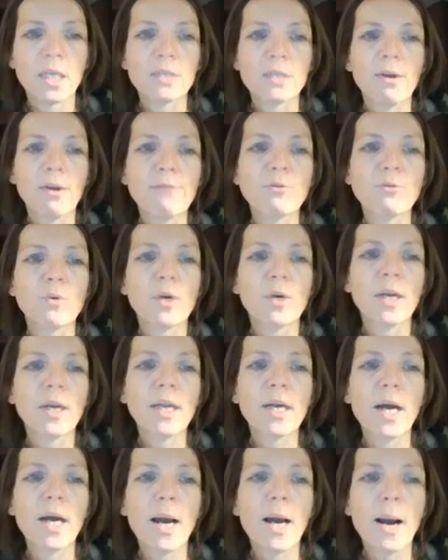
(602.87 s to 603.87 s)
So I have to
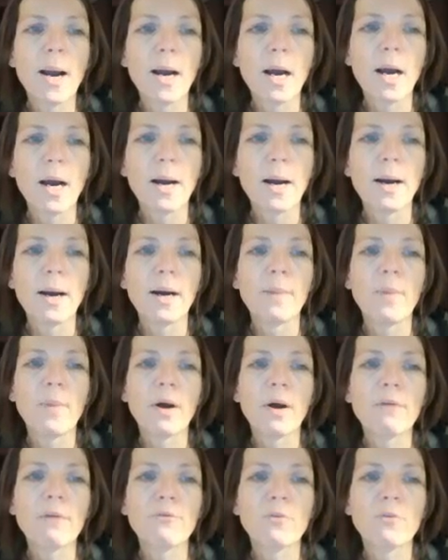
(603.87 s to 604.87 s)
click
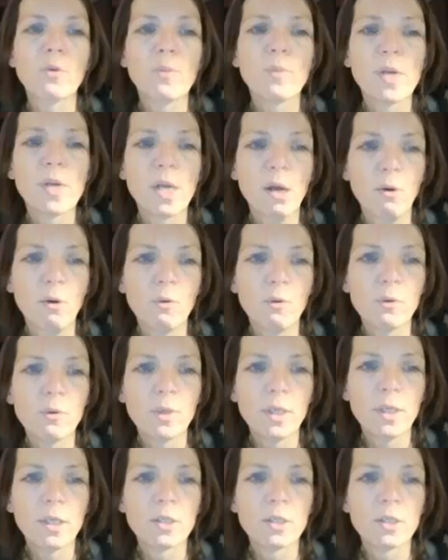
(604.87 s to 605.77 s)
above or below